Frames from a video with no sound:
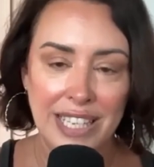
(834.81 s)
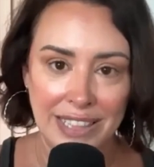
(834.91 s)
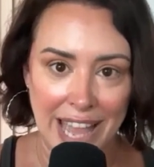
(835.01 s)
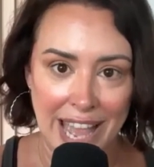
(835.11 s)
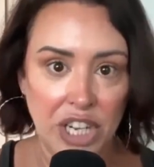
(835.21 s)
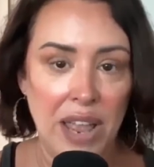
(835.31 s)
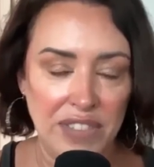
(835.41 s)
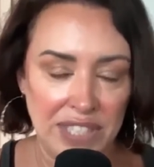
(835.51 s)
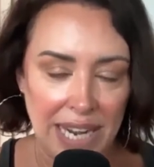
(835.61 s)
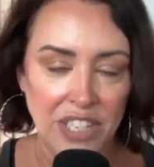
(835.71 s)
like if
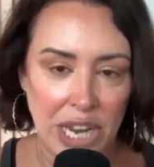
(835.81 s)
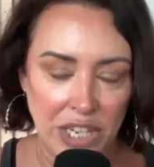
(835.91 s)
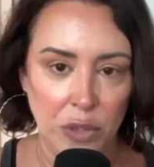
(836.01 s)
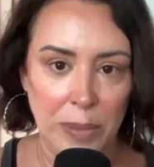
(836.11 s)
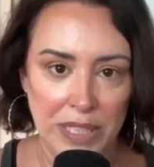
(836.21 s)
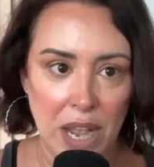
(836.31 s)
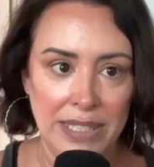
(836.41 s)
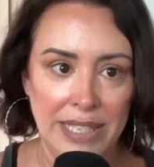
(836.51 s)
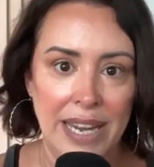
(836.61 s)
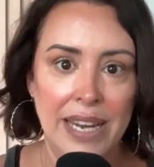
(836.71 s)
it's an educational piece of
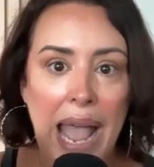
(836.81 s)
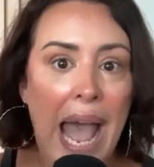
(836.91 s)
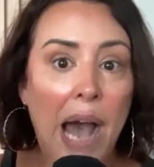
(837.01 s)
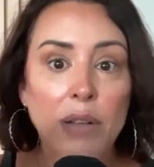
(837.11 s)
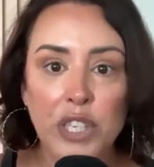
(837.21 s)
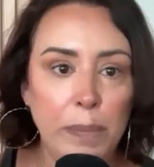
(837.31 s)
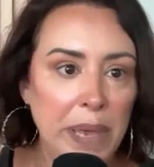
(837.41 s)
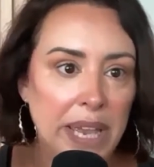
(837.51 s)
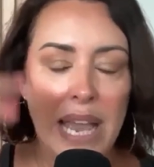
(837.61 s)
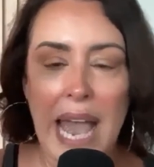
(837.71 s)
content, how to
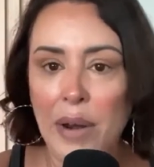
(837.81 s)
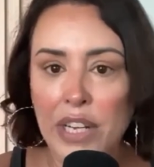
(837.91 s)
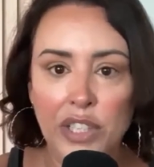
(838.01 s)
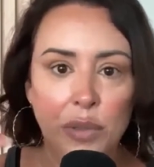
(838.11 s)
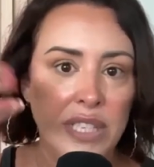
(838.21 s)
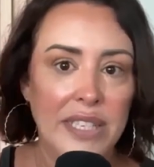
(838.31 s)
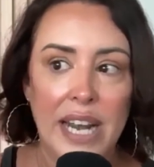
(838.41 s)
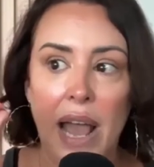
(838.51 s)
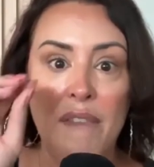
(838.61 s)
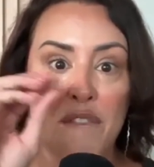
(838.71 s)
pick, how to do this
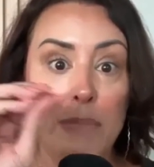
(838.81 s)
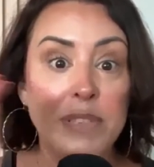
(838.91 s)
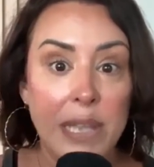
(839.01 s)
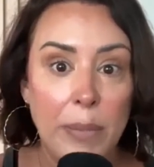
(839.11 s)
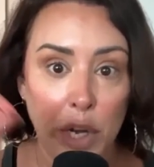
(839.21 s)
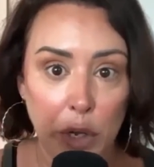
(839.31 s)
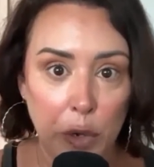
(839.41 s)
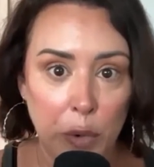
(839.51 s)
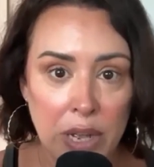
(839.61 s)
from someone who,